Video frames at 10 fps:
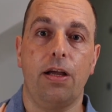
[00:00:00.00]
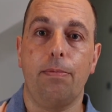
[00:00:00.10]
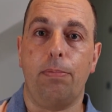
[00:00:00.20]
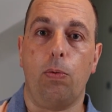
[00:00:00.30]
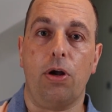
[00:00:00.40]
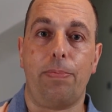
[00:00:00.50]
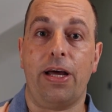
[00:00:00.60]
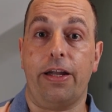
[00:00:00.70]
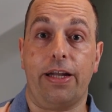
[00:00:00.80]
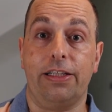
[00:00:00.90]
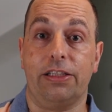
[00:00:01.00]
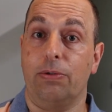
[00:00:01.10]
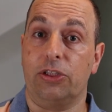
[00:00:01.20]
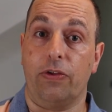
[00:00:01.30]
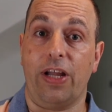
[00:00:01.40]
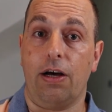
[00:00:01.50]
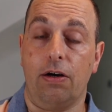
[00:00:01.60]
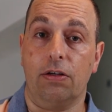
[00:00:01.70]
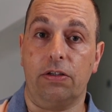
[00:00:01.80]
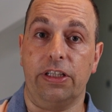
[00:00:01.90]
But what about the data that was on that
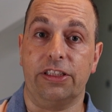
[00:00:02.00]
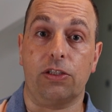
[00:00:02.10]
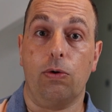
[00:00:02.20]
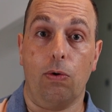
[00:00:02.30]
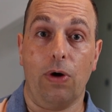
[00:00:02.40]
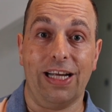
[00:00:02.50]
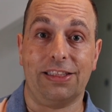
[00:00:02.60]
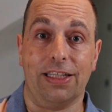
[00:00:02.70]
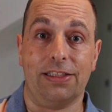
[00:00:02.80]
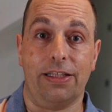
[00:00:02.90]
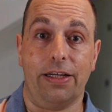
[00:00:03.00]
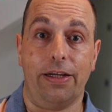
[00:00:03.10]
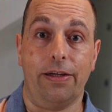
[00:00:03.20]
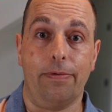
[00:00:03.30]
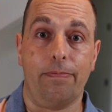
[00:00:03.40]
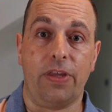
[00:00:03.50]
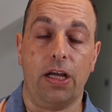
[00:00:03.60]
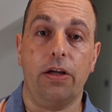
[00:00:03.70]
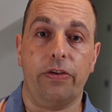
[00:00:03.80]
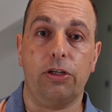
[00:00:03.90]
hard disk or SSD?
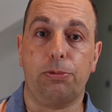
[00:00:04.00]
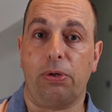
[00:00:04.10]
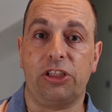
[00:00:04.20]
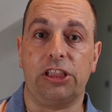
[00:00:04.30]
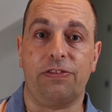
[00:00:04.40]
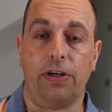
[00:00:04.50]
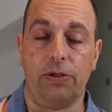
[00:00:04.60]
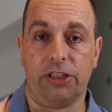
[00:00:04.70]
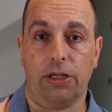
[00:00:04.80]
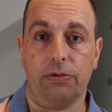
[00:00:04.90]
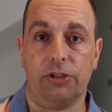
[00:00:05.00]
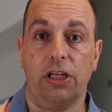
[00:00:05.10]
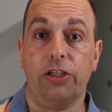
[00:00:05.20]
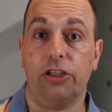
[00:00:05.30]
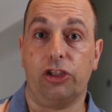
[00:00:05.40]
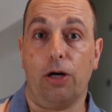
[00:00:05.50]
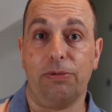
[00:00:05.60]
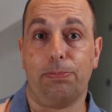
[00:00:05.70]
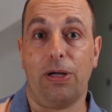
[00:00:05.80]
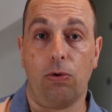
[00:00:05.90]
Those precious photos, the time
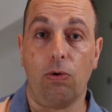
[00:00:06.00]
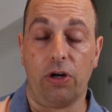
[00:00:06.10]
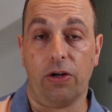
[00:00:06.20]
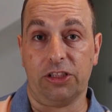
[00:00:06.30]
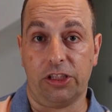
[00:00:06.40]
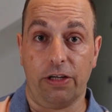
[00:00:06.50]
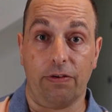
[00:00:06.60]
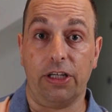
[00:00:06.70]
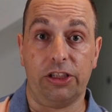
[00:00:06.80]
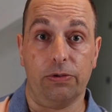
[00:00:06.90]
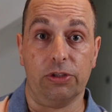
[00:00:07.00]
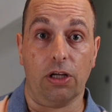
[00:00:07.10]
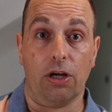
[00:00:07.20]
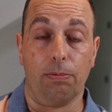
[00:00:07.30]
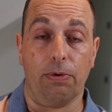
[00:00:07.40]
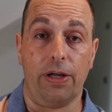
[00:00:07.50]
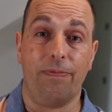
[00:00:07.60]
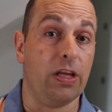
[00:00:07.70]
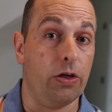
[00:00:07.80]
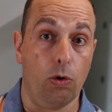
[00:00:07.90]
spent organising your iTunes library,
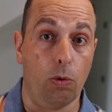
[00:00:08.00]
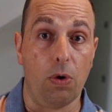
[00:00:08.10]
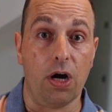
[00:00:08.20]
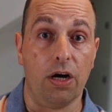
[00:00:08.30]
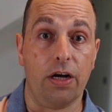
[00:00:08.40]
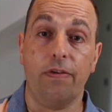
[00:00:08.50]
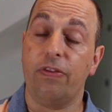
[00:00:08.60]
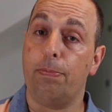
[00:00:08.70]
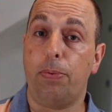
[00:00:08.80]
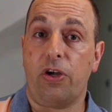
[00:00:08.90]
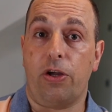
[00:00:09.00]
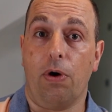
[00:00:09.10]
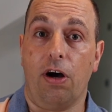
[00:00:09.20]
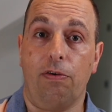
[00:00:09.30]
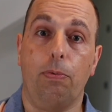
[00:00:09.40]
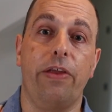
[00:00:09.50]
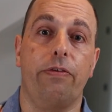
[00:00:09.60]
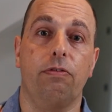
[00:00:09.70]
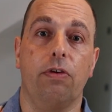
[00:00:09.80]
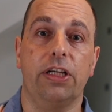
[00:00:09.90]
your work, the book you were halfway
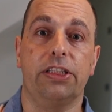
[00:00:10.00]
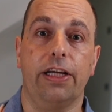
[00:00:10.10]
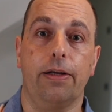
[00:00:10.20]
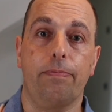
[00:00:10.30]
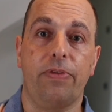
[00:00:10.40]
through writing.